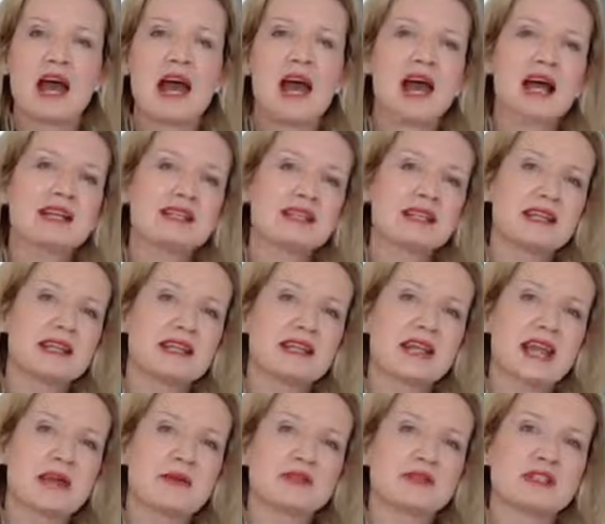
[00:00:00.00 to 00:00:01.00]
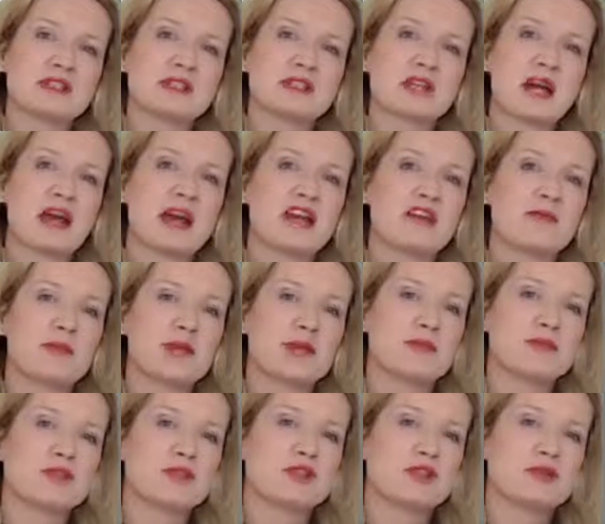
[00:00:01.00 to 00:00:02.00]
As an accountant, I have
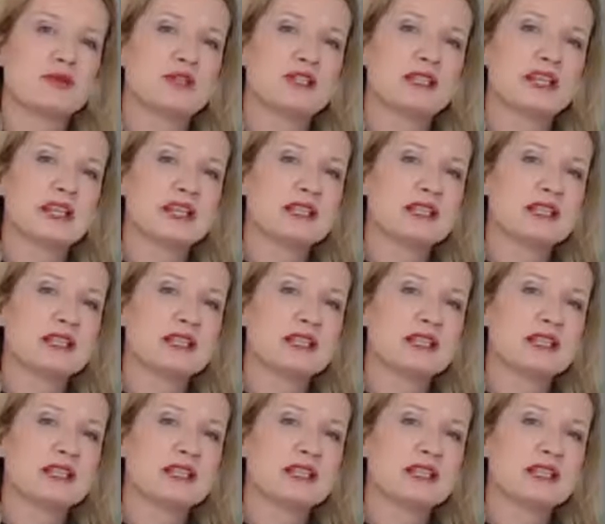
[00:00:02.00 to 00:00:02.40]
been producing